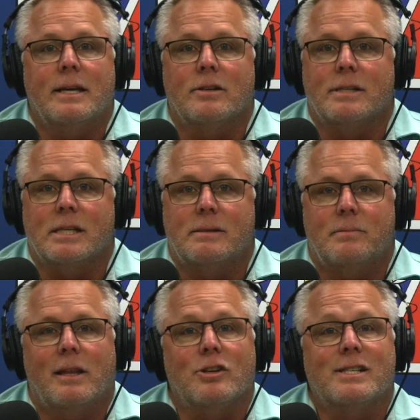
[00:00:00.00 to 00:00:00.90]
there's,
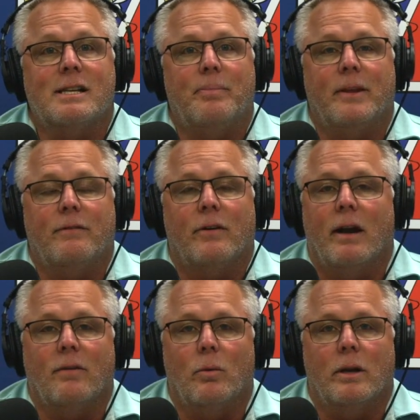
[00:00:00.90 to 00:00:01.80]
there's something for
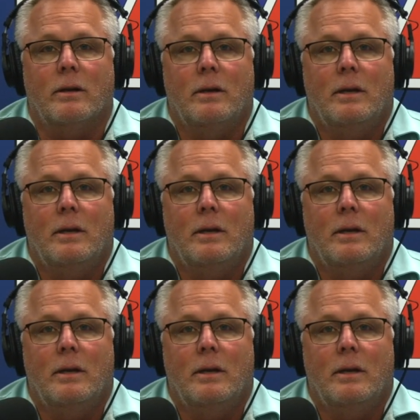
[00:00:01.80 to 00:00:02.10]
everyone.